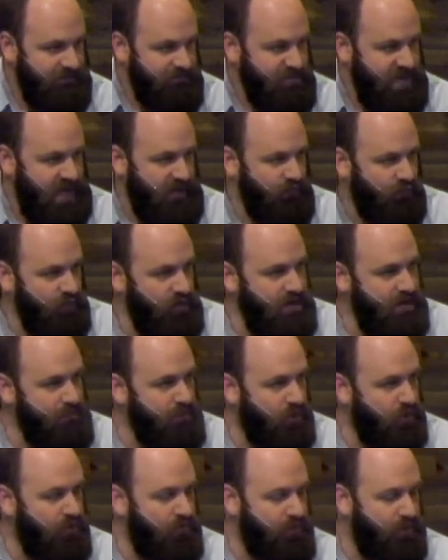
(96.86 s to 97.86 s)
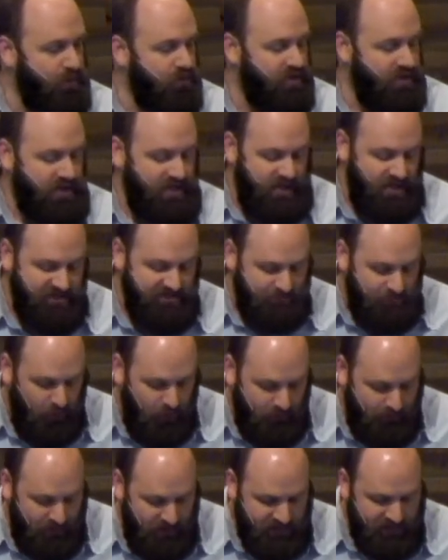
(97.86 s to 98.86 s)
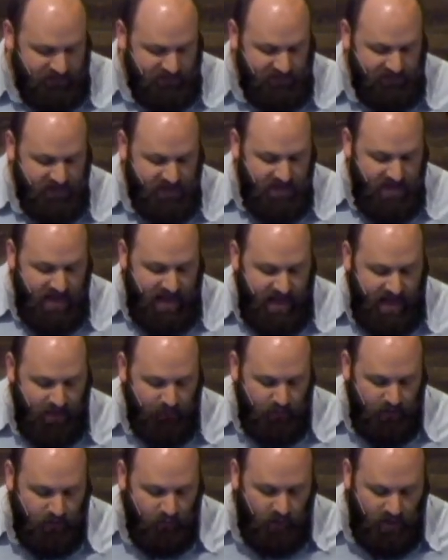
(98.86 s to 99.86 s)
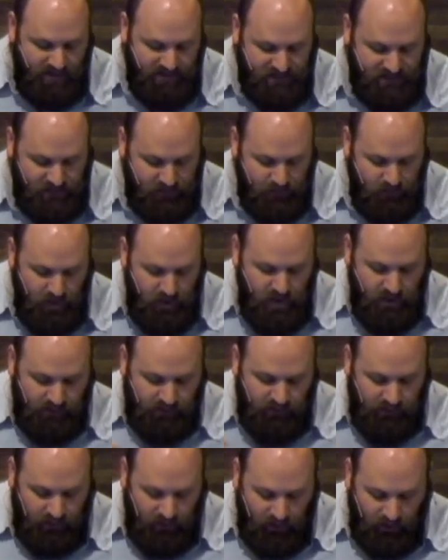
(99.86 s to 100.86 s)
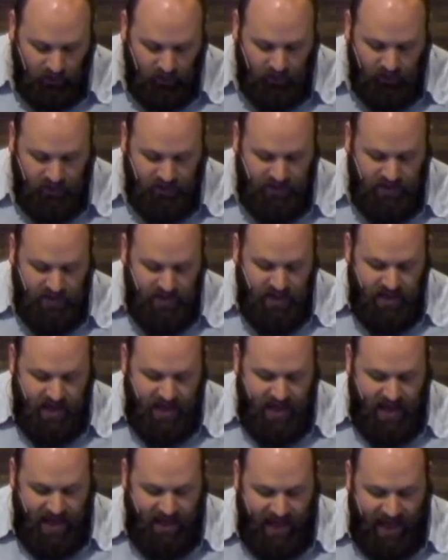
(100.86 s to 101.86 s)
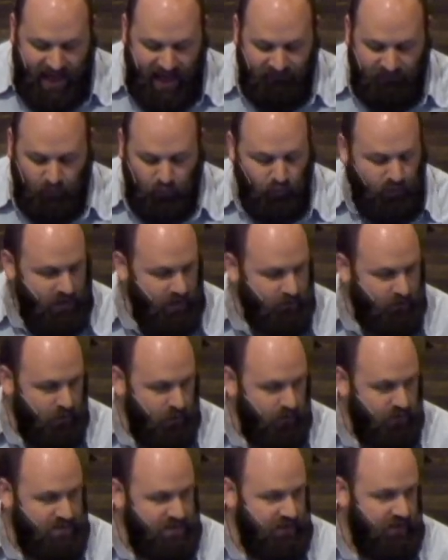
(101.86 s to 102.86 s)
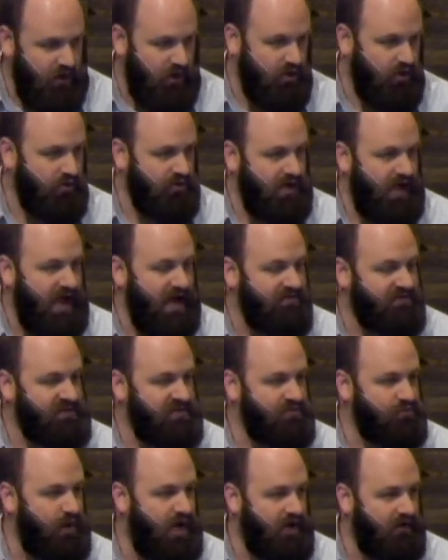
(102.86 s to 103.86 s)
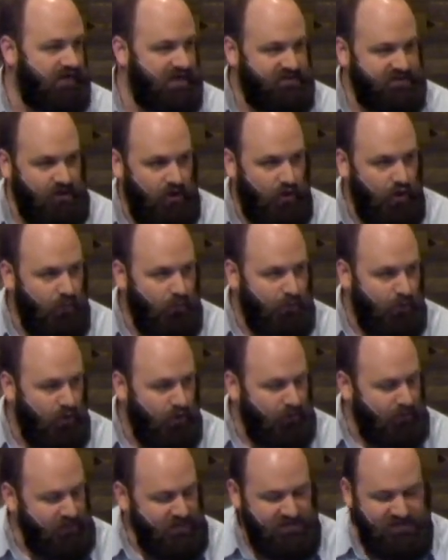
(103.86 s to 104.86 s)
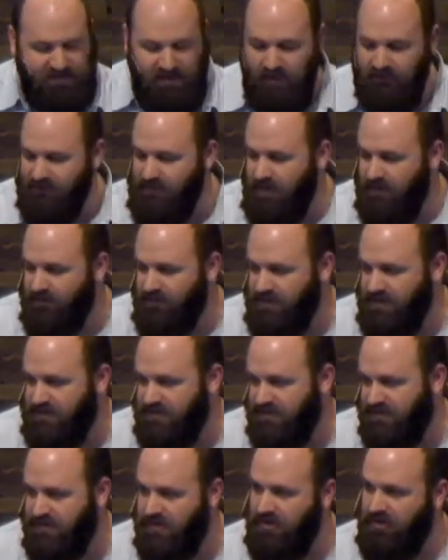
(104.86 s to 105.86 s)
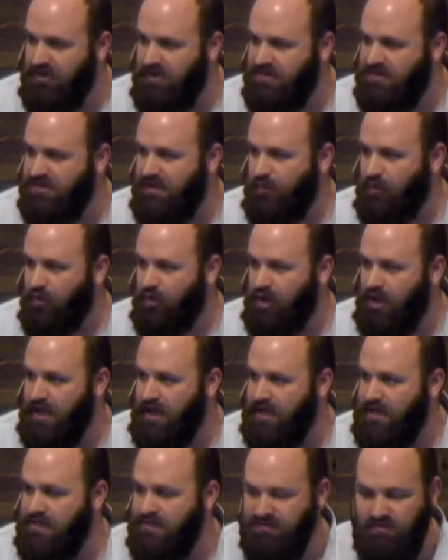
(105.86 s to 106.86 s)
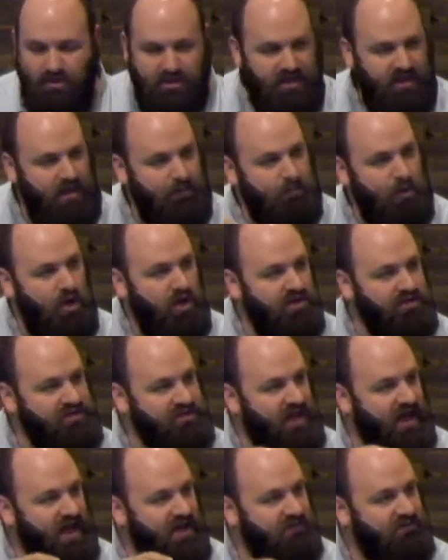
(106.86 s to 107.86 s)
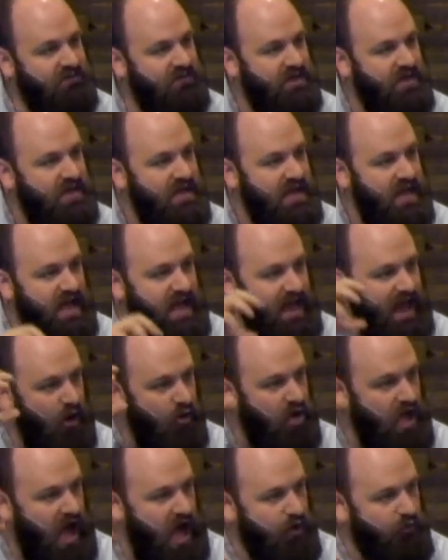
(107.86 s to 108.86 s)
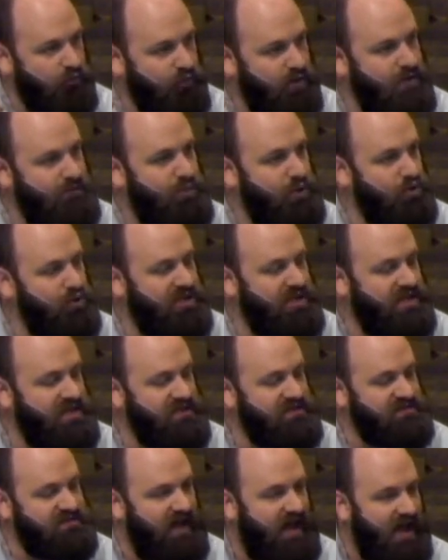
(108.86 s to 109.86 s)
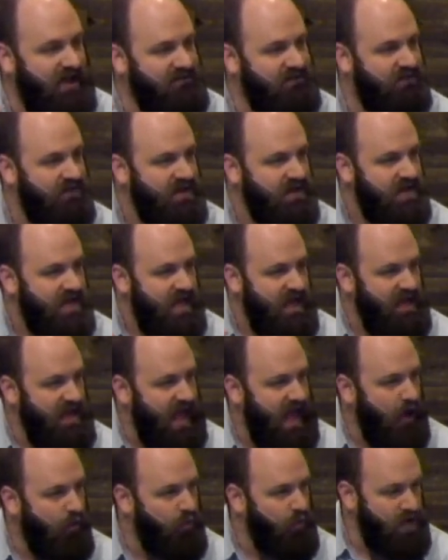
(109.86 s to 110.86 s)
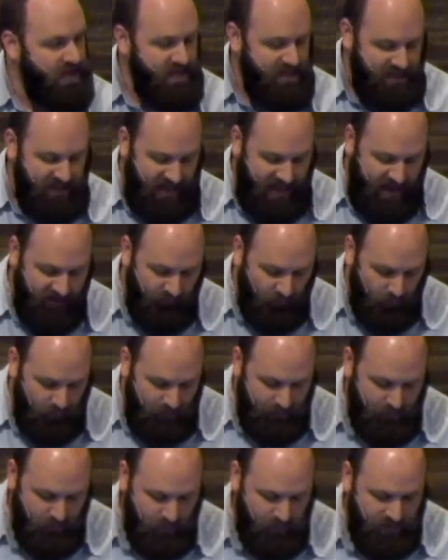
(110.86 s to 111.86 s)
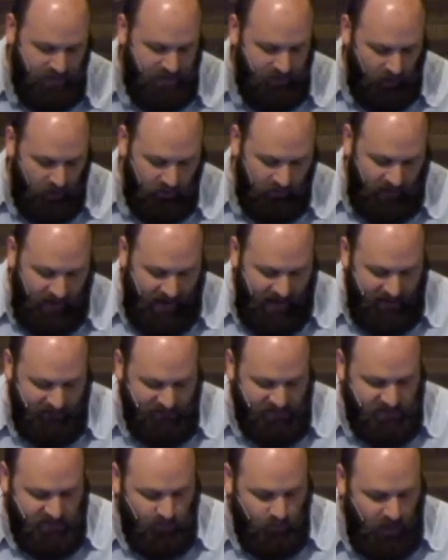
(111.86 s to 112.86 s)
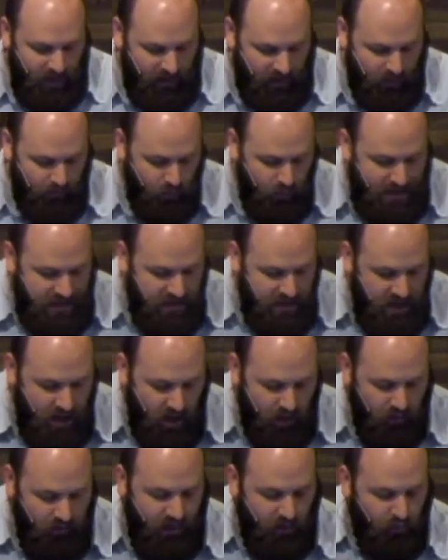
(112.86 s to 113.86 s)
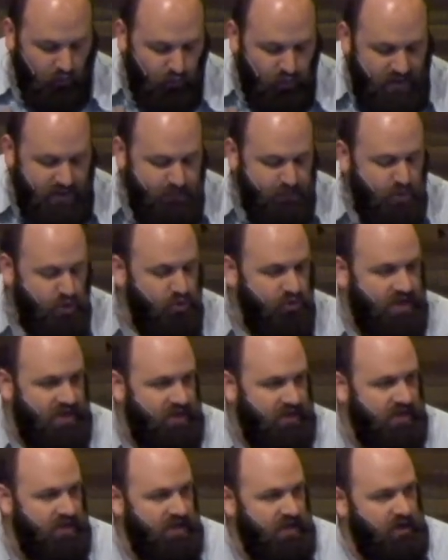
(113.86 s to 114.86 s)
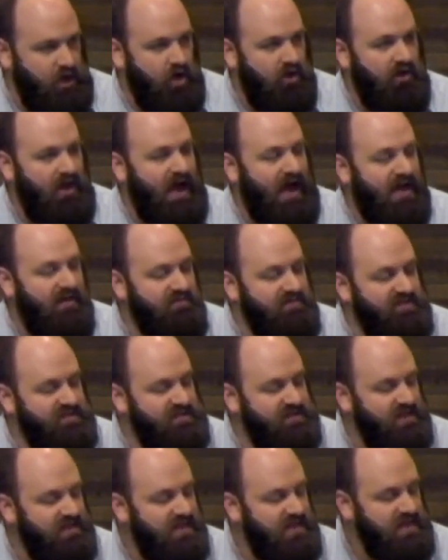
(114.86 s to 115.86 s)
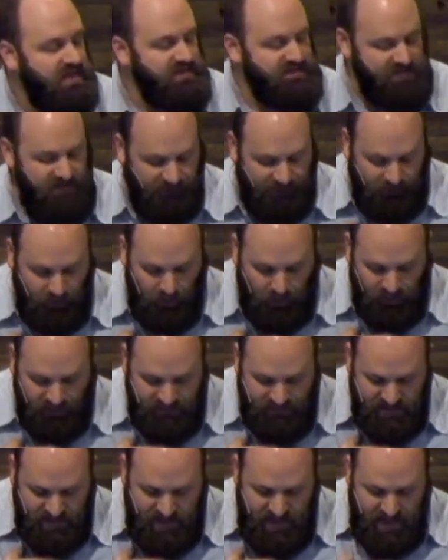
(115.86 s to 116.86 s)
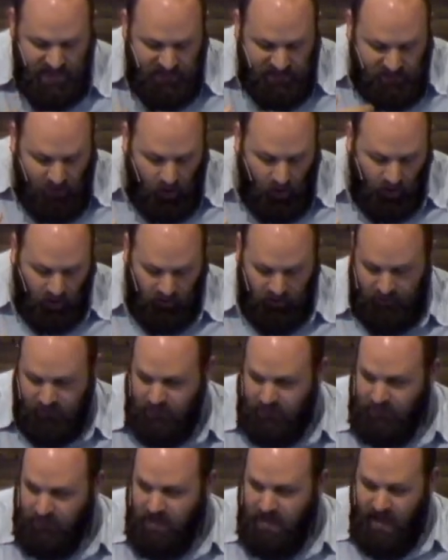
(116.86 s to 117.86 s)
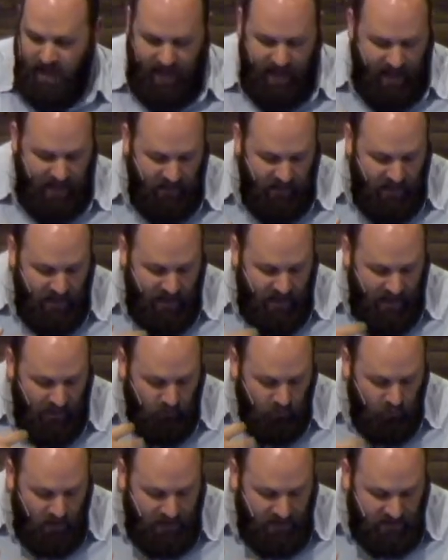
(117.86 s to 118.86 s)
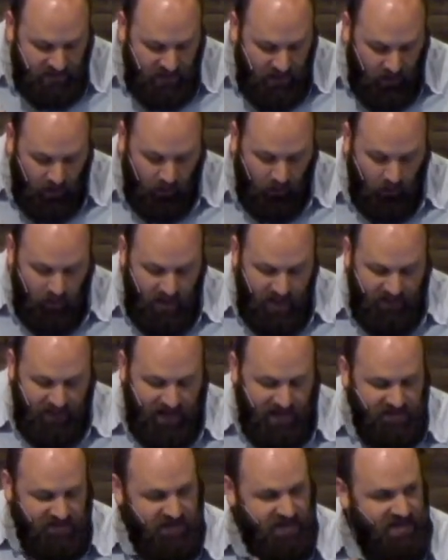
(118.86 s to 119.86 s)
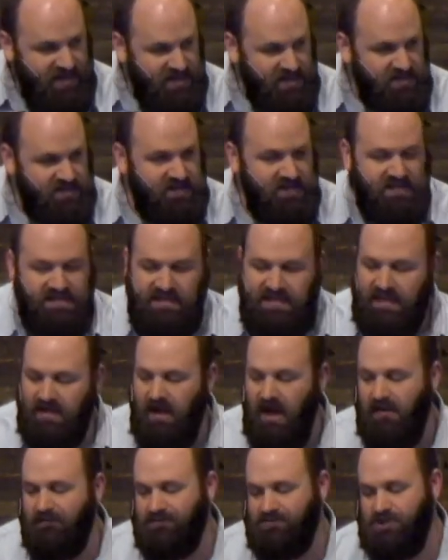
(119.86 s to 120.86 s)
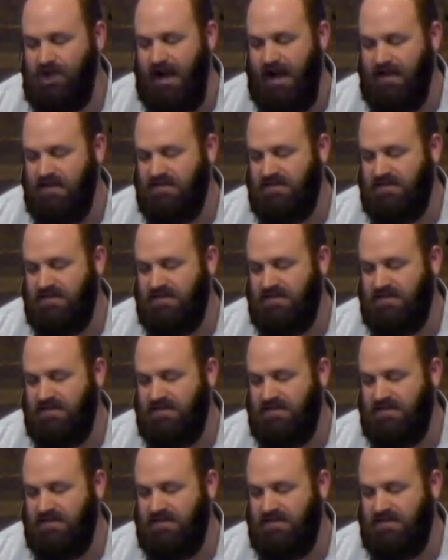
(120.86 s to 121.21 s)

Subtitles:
and rebooted his purpose. And we want to learn and have a reboot in our own lives as well. That's the whole purpose of this series that we're in, is looking at Paul's life and how God rebooted his life and how we can have a reboot in our lives as well. And we know that rebooting in our lives is difficult. It is hard. And we know that it's easy to get off track